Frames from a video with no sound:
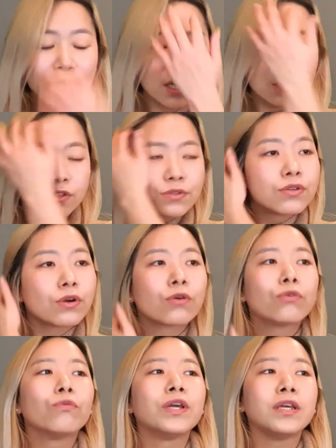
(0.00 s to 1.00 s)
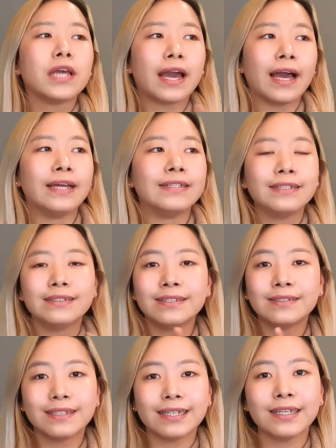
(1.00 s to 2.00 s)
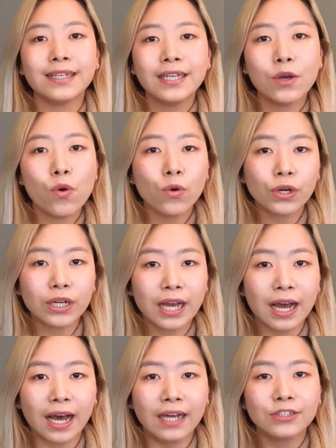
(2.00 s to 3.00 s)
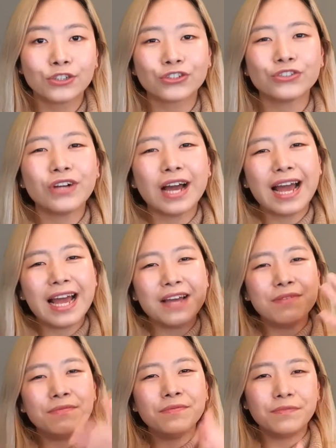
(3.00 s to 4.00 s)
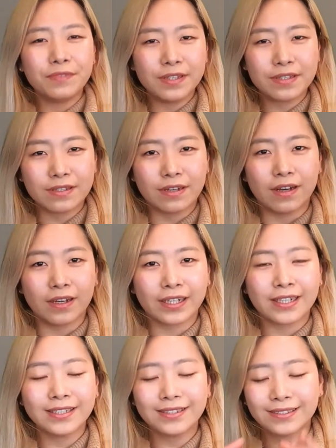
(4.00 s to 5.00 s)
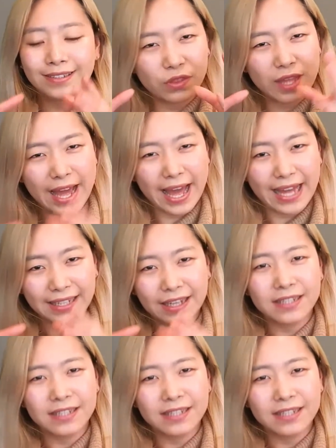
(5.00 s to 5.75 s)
So we added this e or ka to emphasize that.